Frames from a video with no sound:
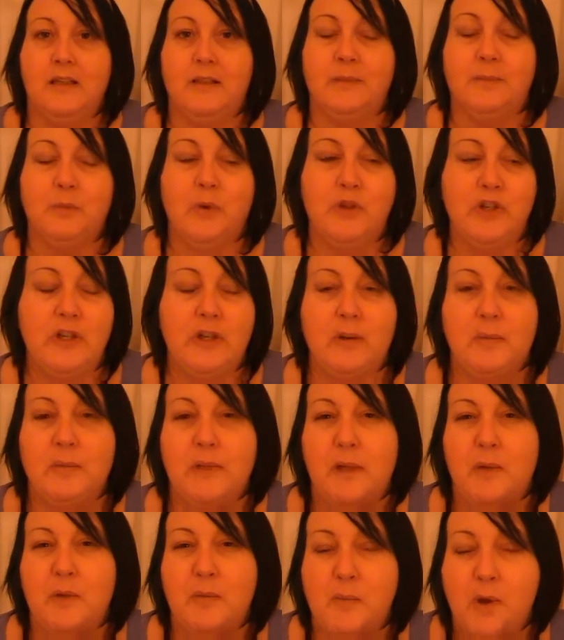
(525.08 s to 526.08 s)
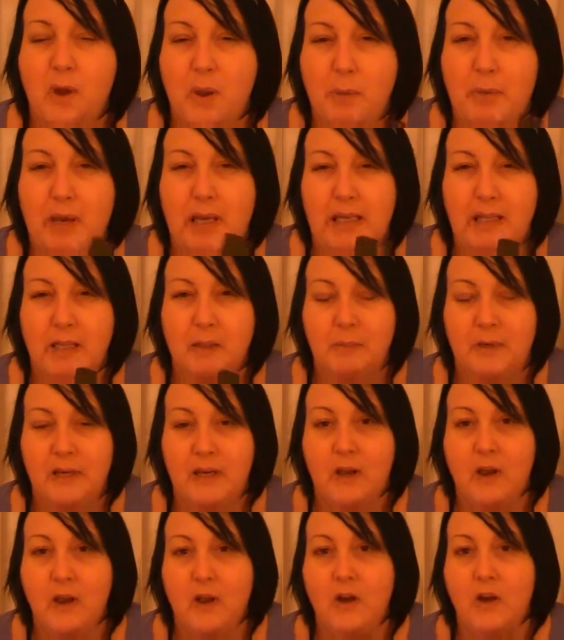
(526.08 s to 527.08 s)
Washing up liquid might be a little bit
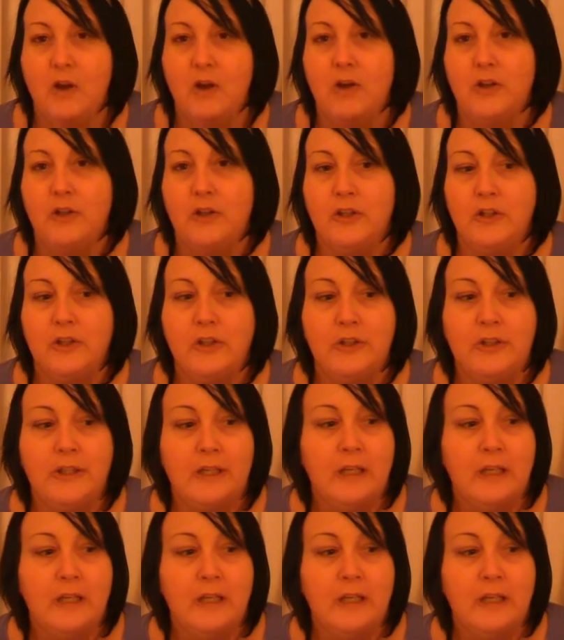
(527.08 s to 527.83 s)
harsh.